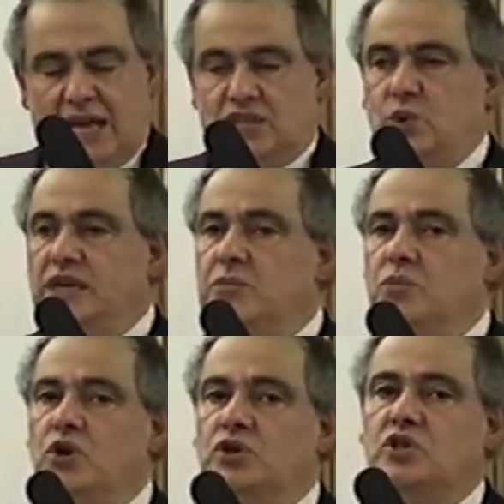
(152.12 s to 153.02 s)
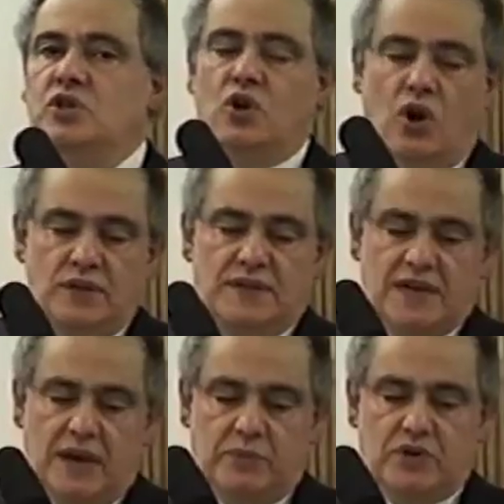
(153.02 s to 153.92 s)
Swedenborg's
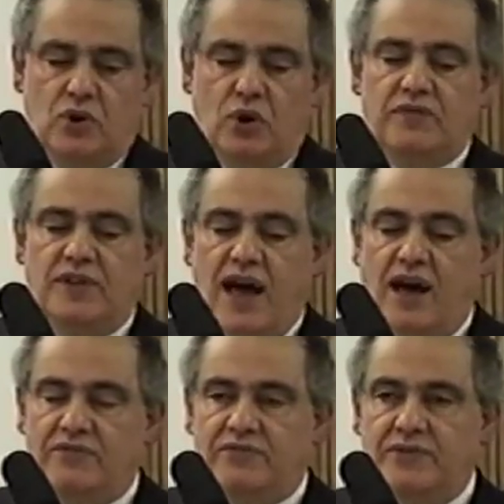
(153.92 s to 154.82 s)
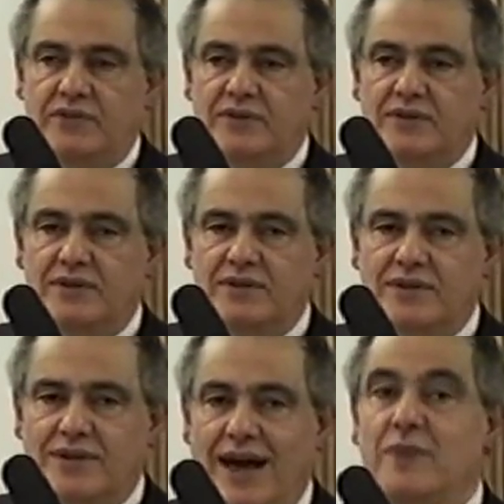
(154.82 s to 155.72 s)
concept of love,
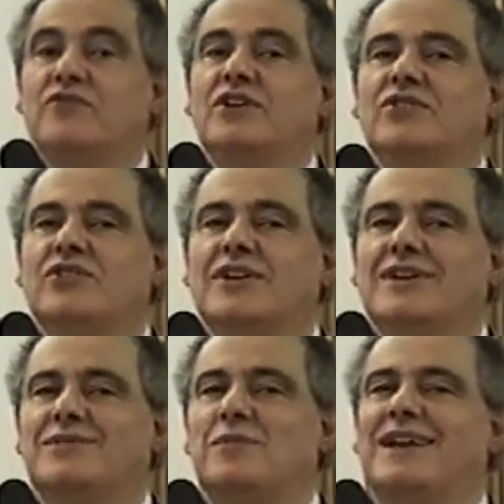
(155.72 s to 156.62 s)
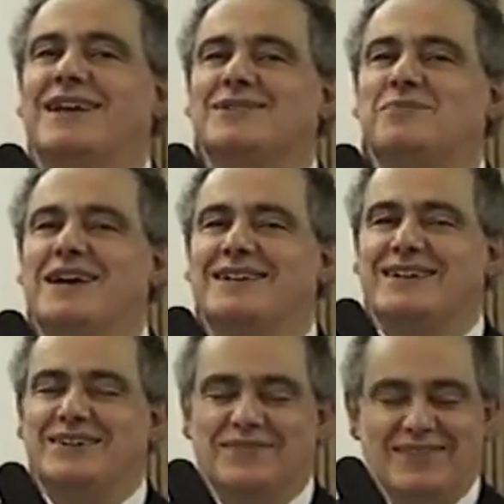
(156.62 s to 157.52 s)
I'm finishing, it's my last
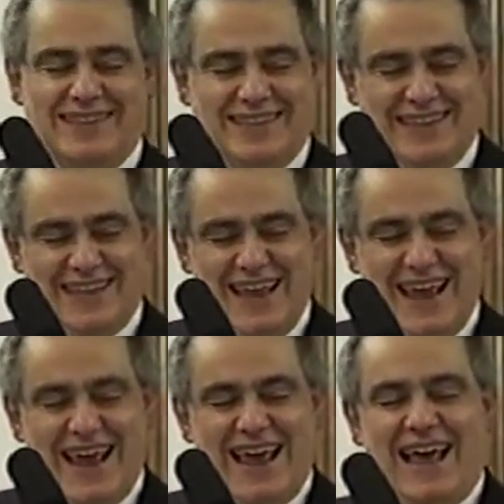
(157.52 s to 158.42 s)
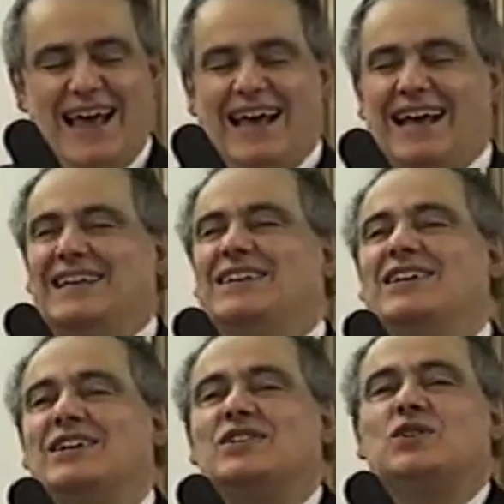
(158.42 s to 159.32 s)
paragraph.
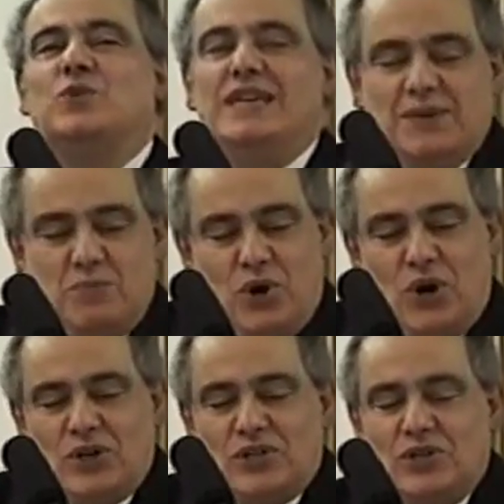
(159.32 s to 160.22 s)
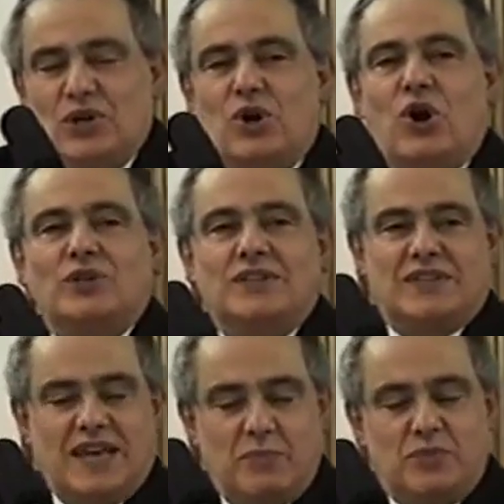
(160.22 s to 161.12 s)
Swedenborg's
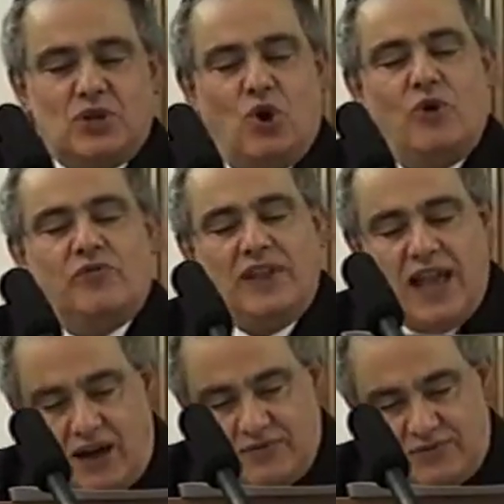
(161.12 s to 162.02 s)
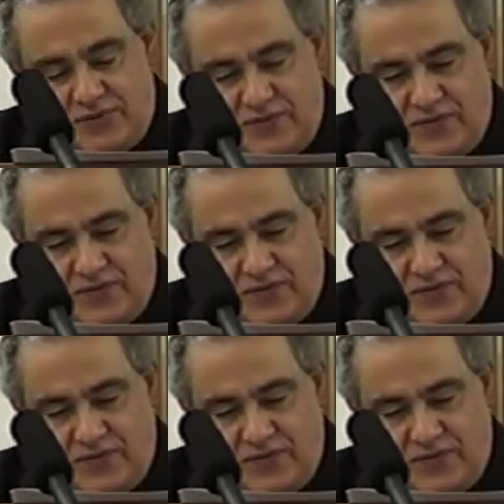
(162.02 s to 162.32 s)
concept of love,